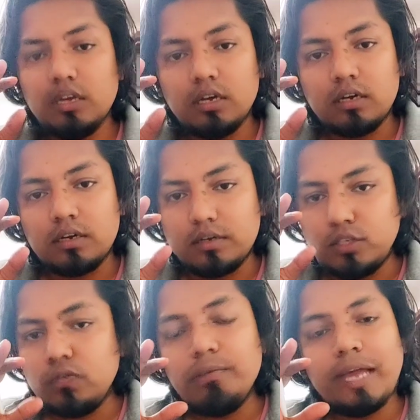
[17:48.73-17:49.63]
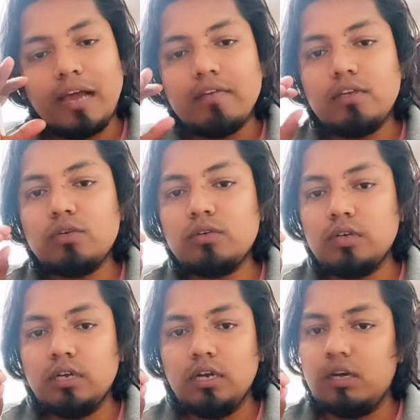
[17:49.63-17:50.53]
You will be having your,
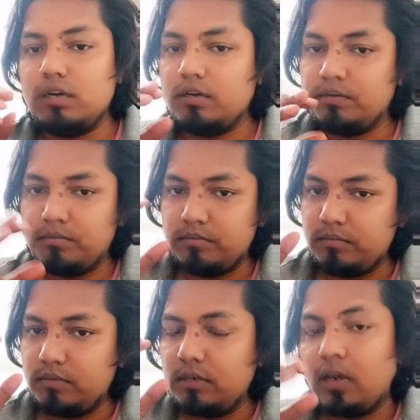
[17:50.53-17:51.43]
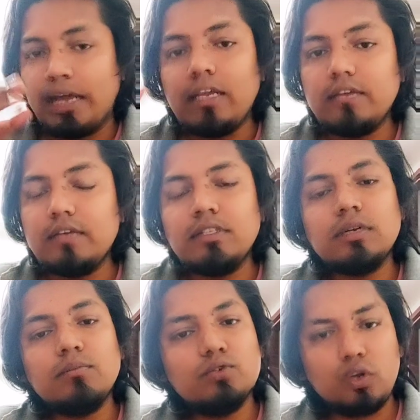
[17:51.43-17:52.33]
I have given
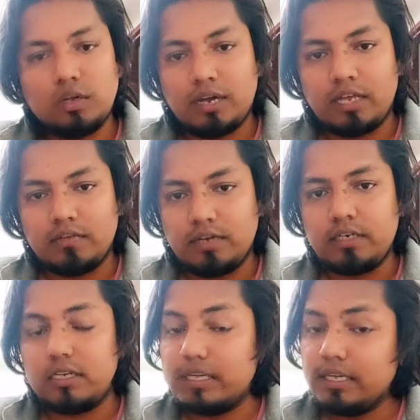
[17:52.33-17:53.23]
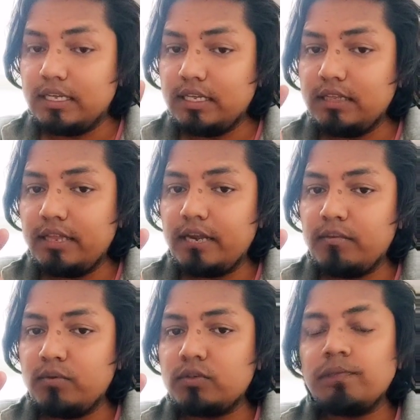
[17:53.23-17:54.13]
some books on drive, right? In
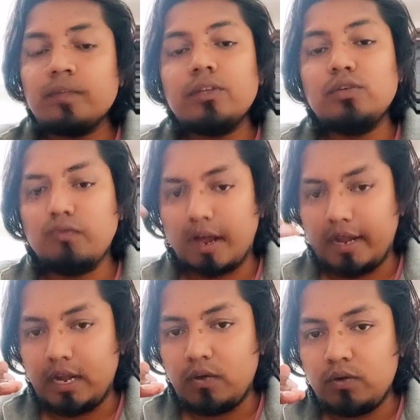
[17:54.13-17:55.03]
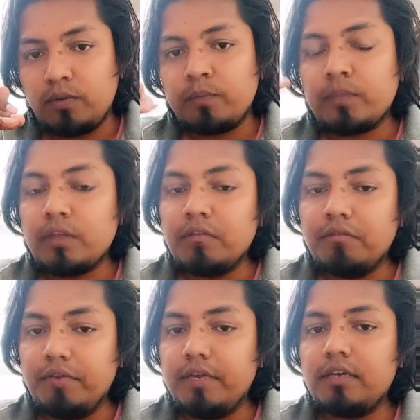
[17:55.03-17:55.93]
that books, you find out
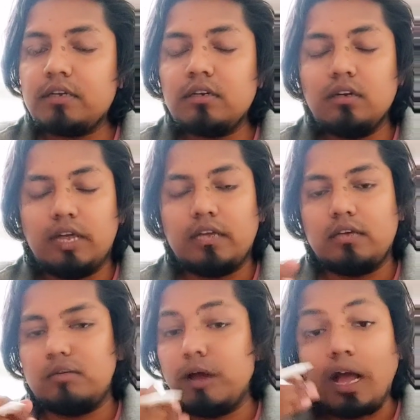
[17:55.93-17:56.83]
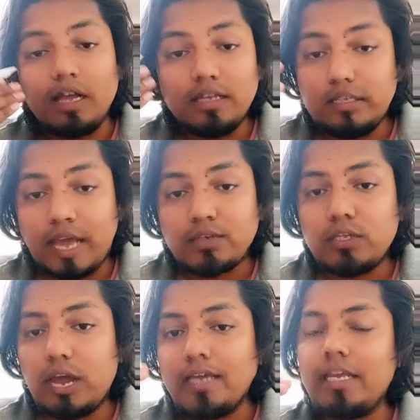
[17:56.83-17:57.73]
where, like,
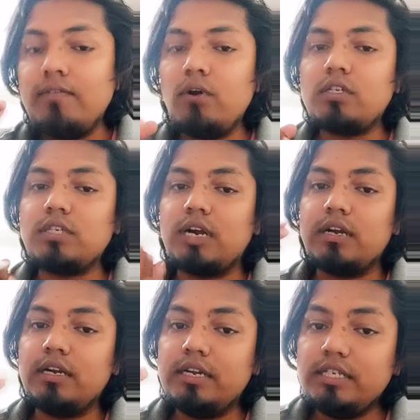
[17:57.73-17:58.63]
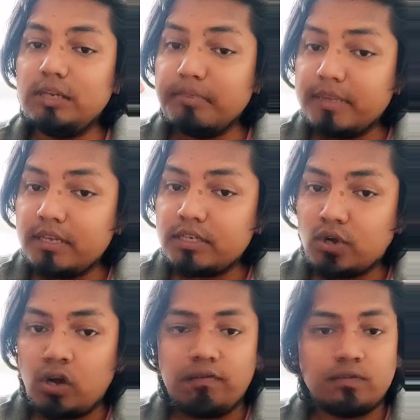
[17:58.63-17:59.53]
actually I have not started teaching methods
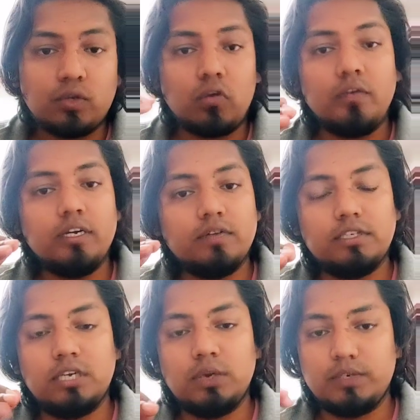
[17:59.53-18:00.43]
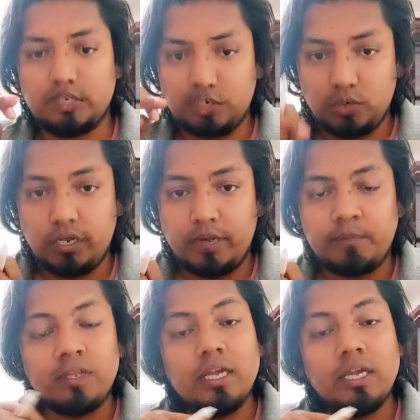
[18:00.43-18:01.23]
of solving differential equation today.